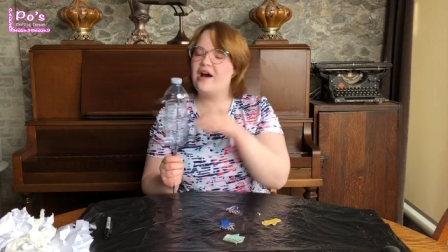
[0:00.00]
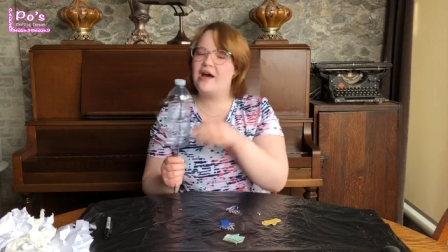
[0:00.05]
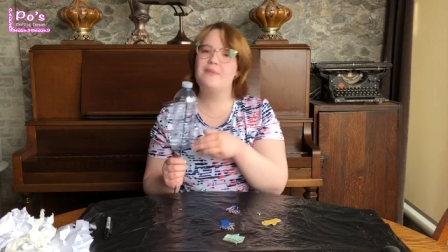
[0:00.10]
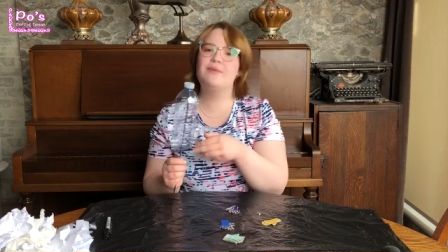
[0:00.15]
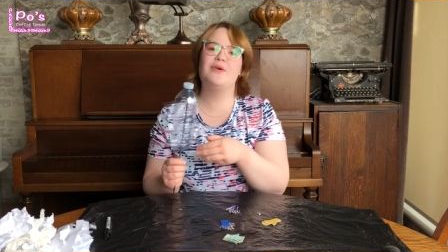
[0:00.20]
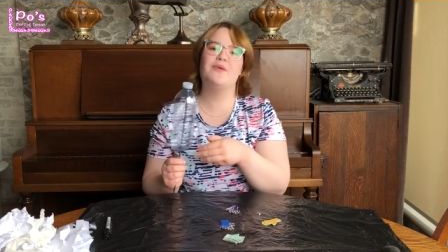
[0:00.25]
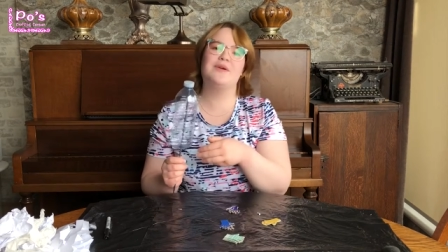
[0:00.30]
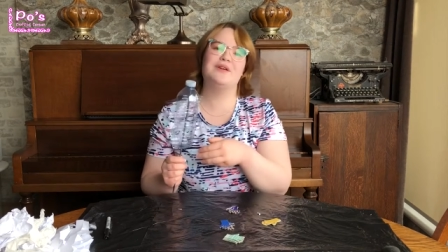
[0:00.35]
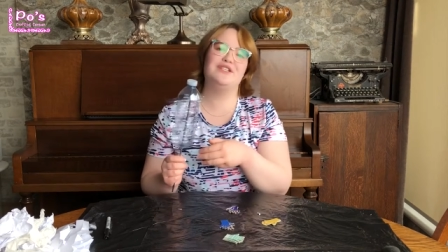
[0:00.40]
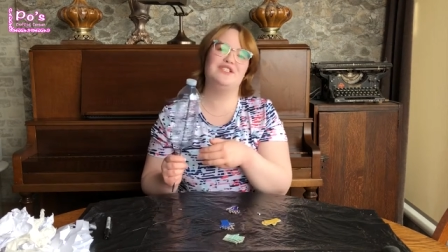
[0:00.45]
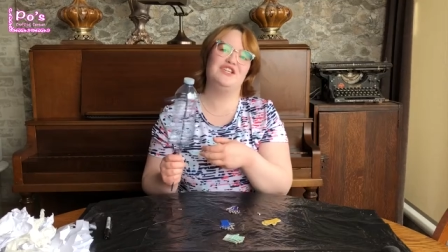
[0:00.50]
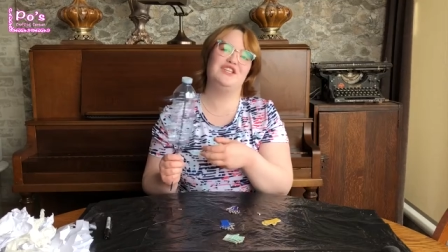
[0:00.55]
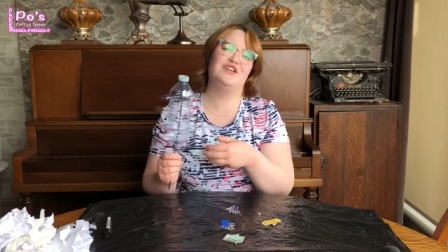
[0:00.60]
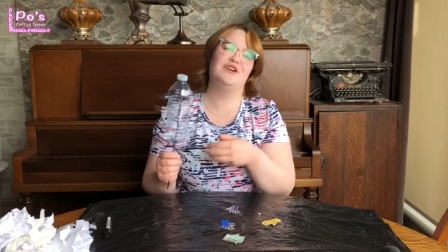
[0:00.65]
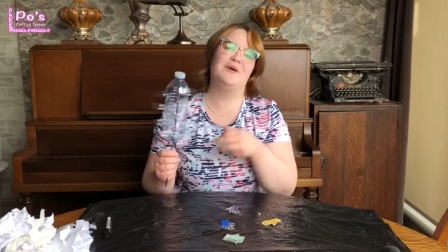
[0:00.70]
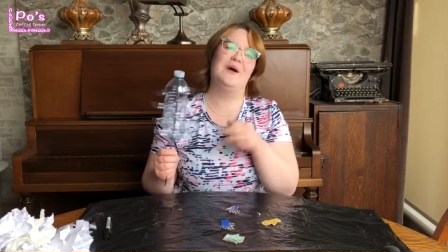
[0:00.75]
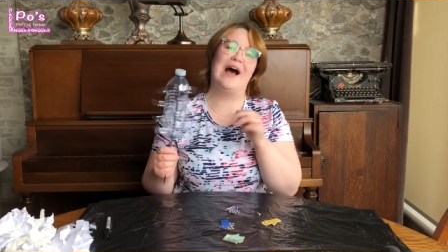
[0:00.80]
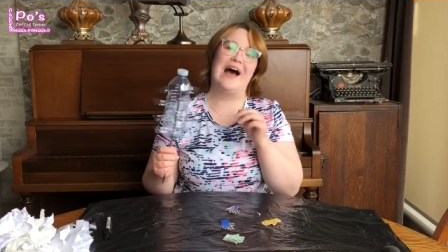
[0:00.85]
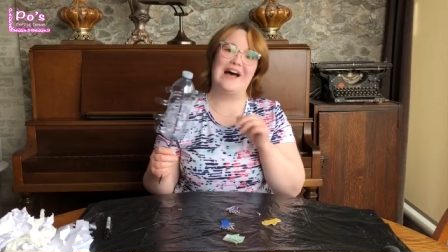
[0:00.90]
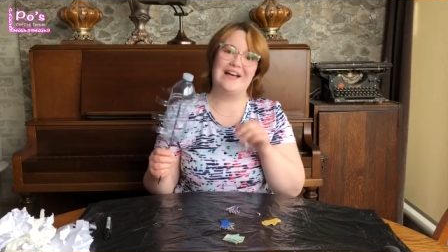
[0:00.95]
I'm going
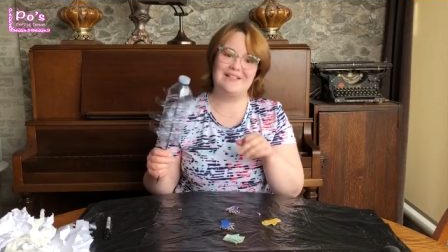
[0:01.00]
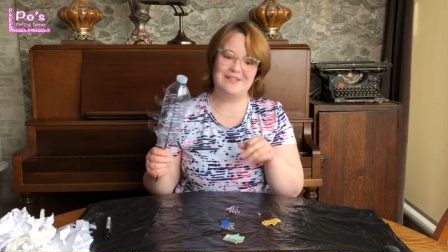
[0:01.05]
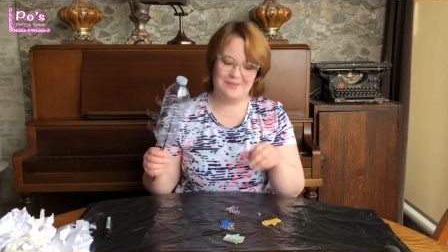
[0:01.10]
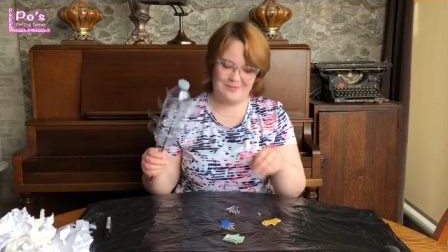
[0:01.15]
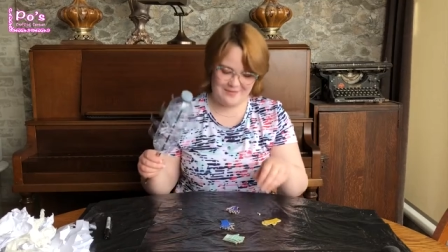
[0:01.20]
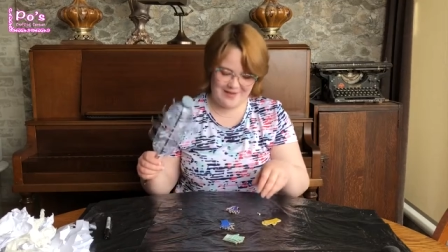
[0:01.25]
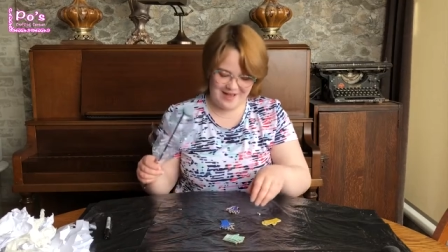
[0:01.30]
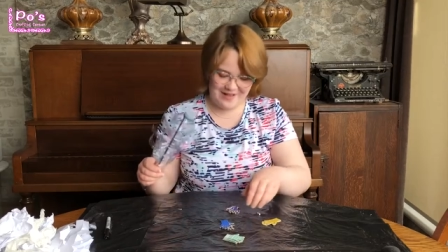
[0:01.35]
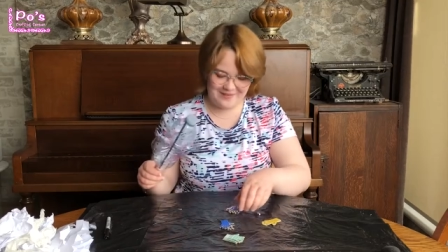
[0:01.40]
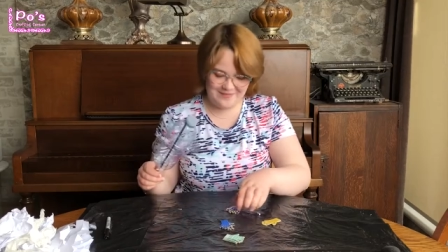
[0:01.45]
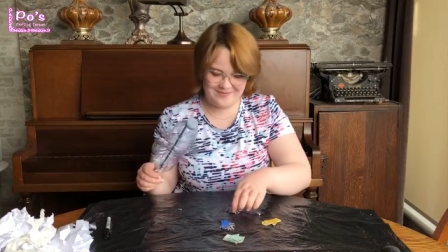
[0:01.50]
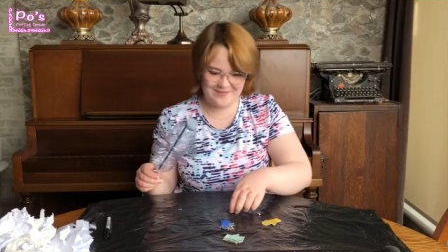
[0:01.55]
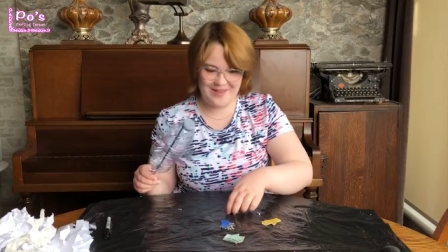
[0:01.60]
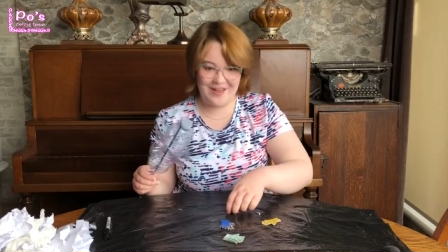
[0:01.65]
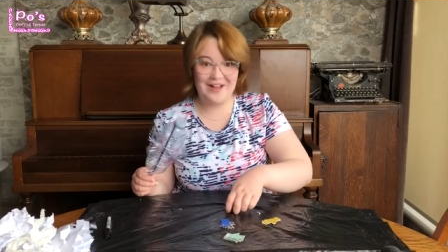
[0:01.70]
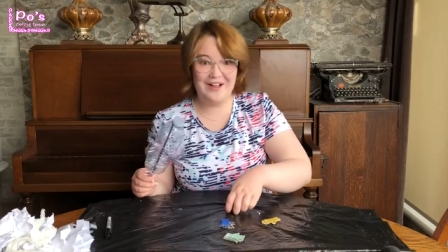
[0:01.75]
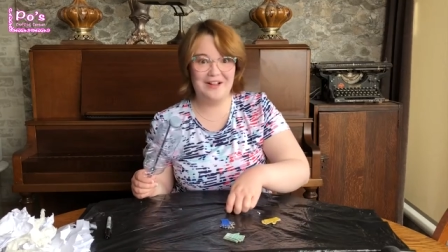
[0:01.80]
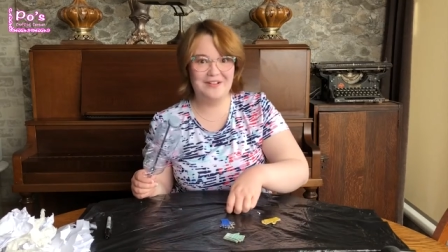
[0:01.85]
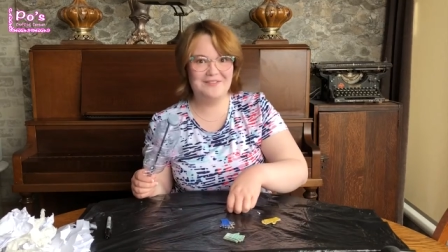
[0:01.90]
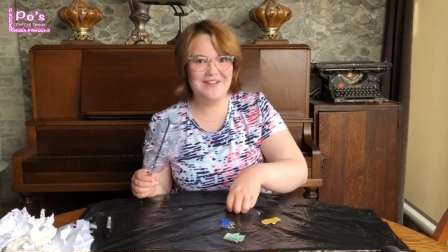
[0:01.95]
to as well.
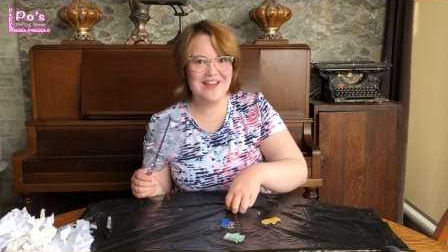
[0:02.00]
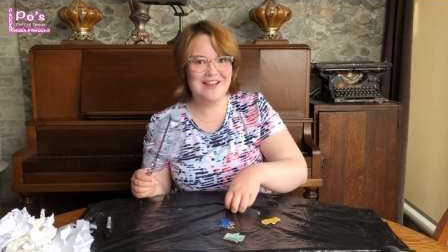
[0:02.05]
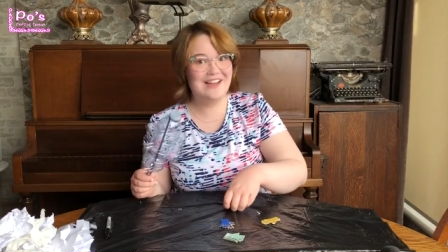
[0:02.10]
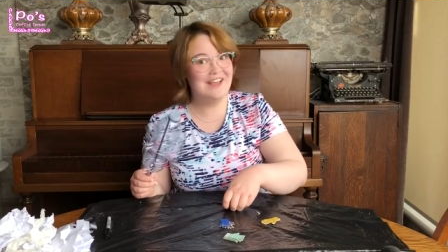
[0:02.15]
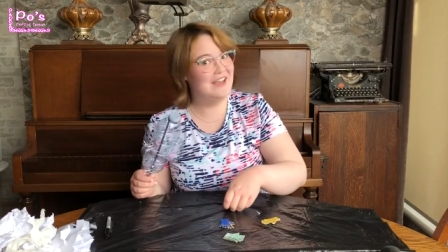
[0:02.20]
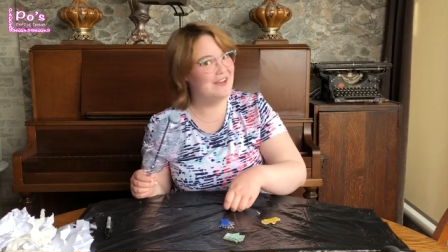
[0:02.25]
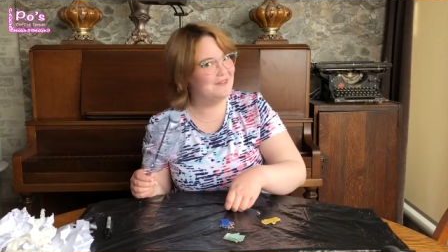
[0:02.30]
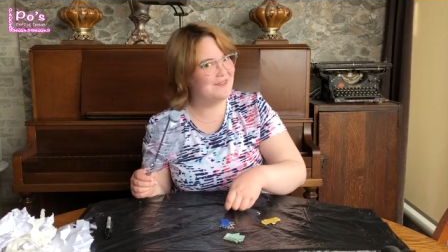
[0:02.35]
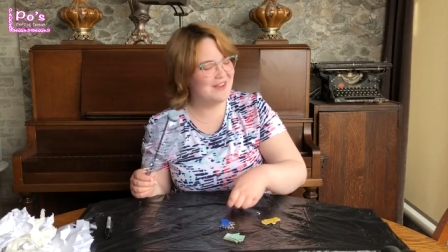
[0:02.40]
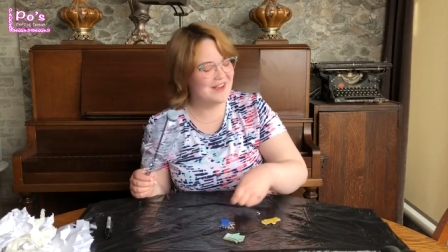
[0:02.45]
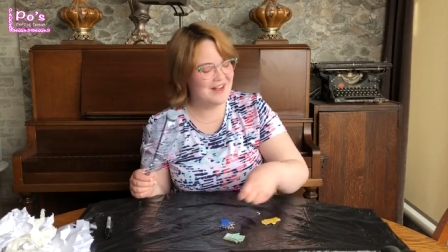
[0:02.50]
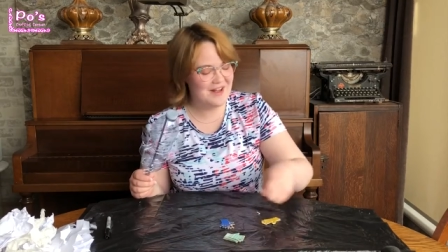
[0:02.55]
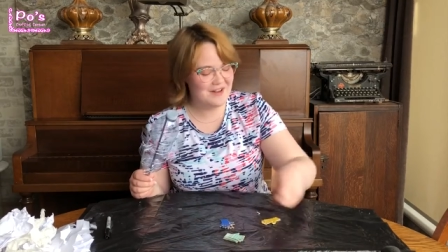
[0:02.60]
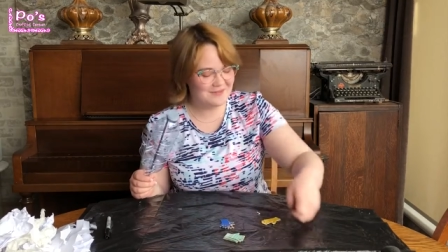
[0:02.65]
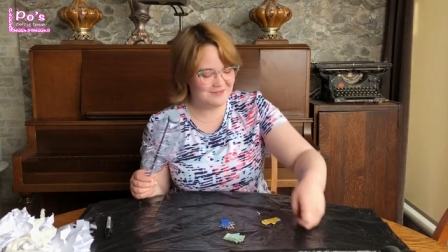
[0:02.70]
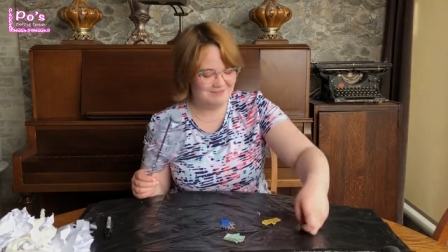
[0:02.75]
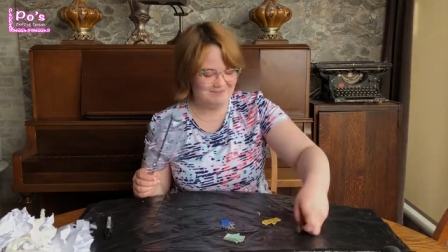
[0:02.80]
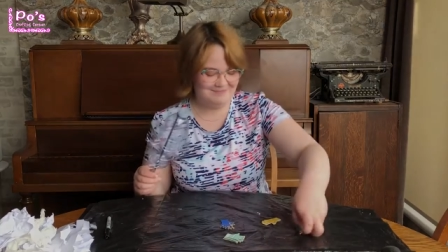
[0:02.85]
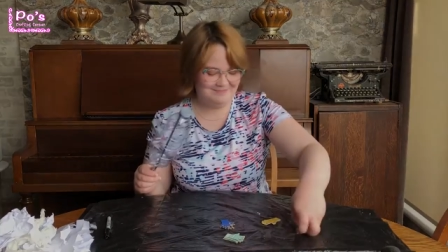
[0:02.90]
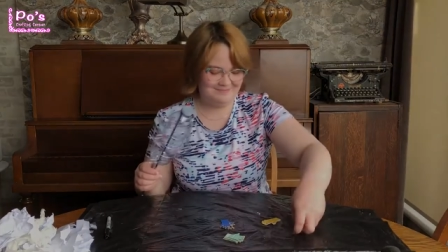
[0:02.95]
All right, here we
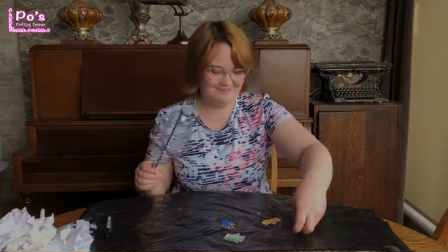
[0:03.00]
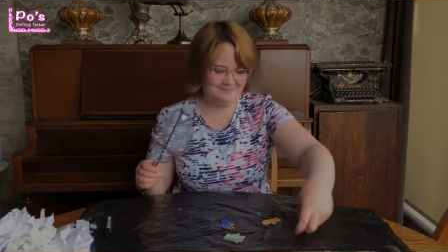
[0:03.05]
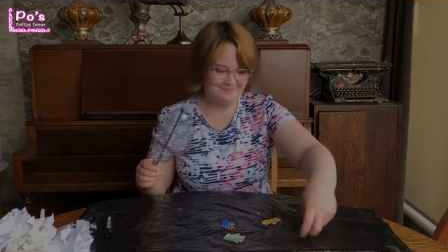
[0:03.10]
go.